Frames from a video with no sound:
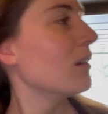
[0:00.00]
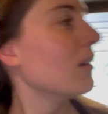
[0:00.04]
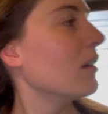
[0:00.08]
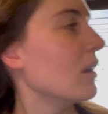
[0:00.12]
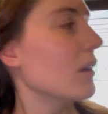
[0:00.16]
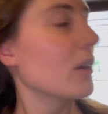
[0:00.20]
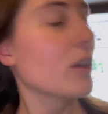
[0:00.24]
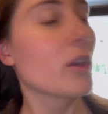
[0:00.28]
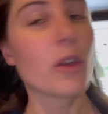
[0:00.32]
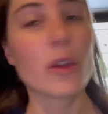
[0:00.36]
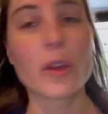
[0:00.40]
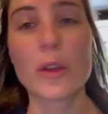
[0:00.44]

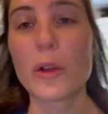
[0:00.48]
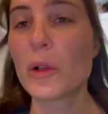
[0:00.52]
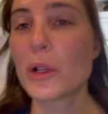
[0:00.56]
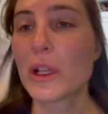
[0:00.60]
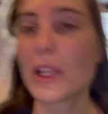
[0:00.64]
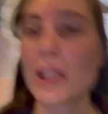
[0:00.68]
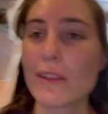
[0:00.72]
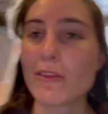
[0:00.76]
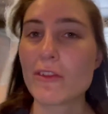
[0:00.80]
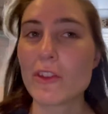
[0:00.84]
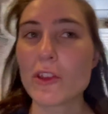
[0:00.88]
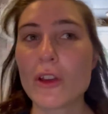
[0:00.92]
Google,
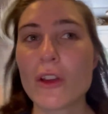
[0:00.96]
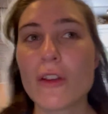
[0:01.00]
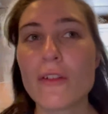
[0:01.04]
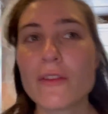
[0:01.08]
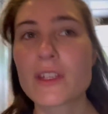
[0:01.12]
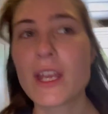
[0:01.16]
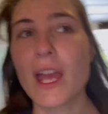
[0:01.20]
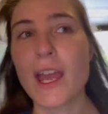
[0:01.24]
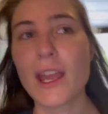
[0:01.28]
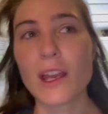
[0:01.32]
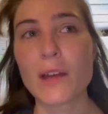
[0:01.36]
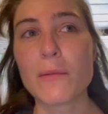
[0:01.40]
if you have
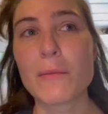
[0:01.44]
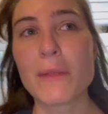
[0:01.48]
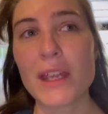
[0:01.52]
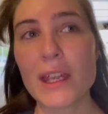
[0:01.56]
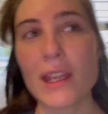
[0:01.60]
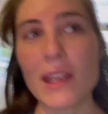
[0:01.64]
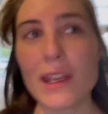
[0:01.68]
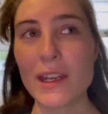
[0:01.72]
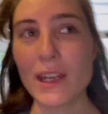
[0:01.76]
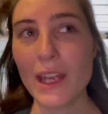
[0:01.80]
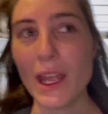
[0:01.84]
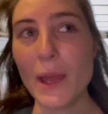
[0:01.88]
taken me
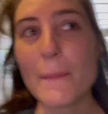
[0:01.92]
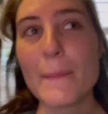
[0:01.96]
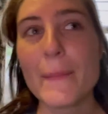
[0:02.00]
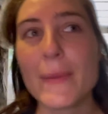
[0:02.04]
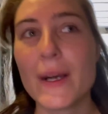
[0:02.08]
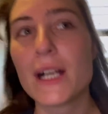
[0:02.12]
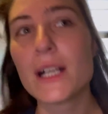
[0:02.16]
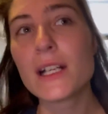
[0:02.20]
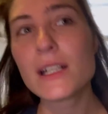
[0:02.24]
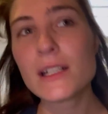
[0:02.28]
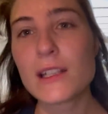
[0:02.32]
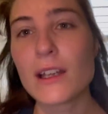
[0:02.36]
here to get
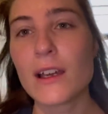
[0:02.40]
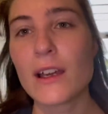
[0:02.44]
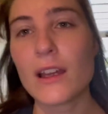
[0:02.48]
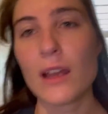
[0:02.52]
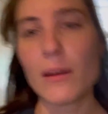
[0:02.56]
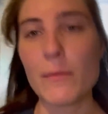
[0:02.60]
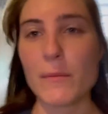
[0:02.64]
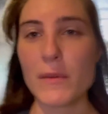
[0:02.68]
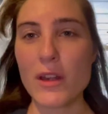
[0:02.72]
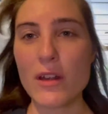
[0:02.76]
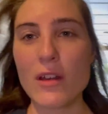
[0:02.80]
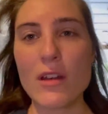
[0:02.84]
mugged, I
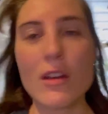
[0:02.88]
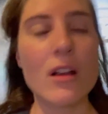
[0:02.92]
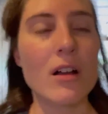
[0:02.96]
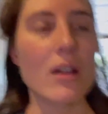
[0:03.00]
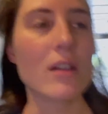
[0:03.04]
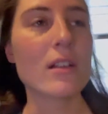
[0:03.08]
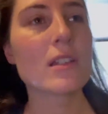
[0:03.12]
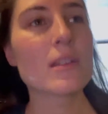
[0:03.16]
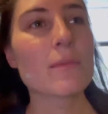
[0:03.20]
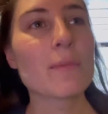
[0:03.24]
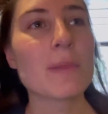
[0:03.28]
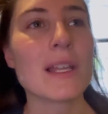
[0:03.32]
am
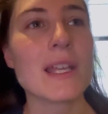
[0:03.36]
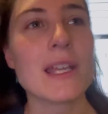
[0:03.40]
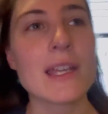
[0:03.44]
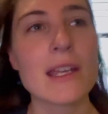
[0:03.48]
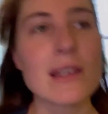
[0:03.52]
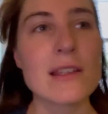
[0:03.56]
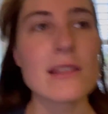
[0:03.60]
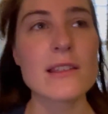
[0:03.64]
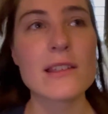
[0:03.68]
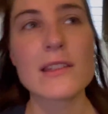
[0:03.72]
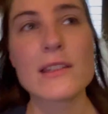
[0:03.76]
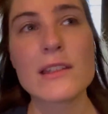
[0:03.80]
not
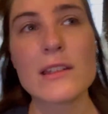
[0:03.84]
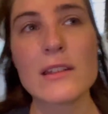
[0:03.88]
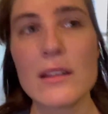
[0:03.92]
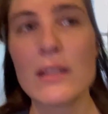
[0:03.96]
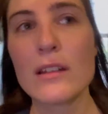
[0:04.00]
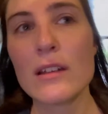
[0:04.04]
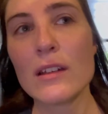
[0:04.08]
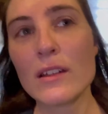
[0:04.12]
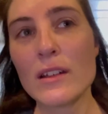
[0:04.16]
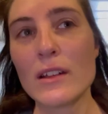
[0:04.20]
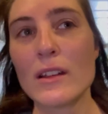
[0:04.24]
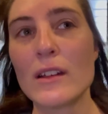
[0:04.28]
pleased.
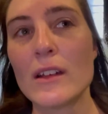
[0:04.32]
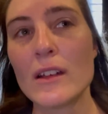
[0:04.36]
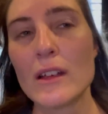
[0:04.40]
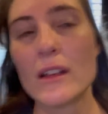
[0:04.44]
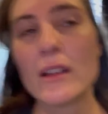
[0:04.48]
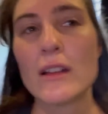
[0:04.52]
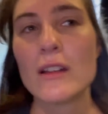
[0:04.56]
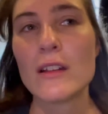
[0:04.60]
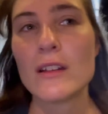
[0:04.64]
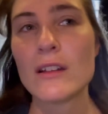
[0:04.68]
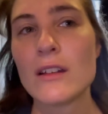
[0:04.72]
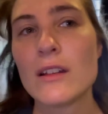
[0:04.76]

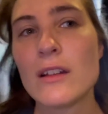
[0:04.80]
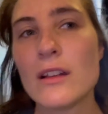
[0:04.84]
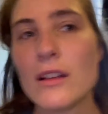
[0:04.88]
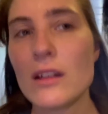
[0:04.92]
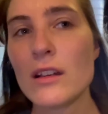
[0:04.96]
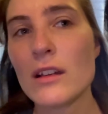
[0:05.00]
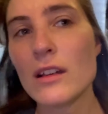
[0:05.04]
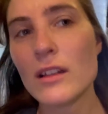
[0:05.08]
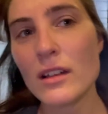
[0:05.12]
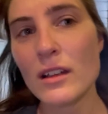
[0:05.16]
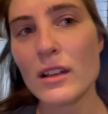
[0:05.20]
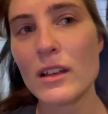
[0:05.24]

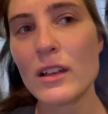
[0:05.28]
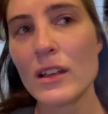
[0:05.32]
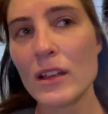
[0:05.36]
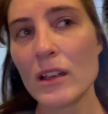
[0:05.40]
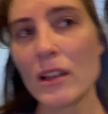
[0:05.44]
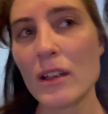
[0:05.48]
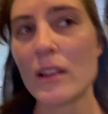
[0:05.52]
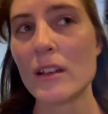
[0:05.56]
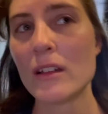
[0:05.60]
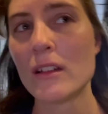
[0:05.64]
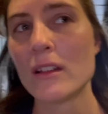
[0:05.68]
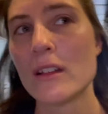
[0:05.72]

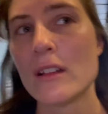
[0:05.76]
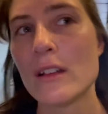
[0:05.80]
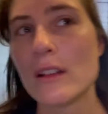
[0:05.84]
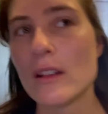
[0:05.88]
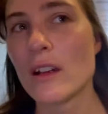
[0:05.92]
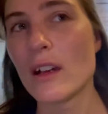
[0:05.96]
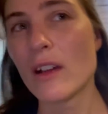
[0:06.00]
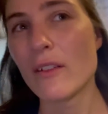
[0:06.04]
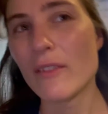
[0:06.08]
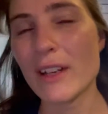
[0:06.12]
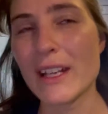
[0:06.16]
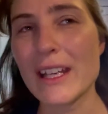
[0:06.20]

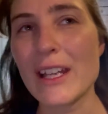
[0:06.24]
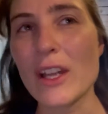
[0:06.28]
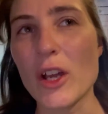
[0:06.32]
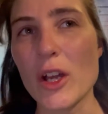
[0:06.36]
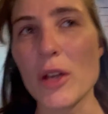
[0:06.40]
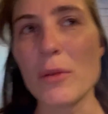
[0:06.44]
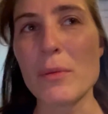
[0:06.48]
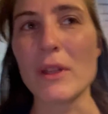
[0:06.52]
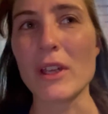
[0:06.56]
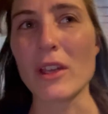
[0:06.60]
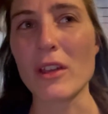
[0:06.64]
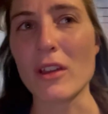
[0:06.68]
I really
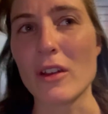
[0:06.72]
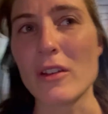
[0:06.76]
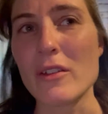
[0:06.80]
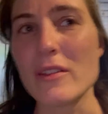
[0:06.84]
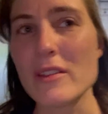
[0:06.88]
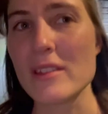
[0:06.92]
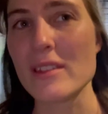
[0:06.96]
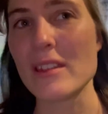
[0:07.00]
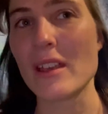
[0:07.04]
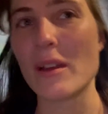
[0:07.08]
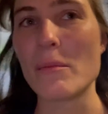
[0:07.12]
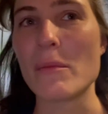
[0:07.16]
hope it goes
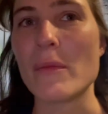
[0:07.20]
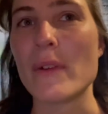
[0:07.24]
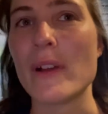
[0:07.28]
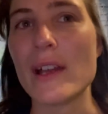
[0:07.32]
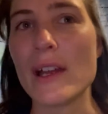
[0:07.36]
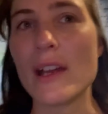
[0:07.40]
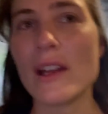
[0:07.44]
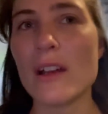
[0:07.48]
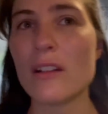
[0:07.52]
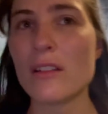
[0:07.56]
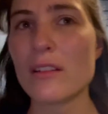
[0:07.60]
somewhere.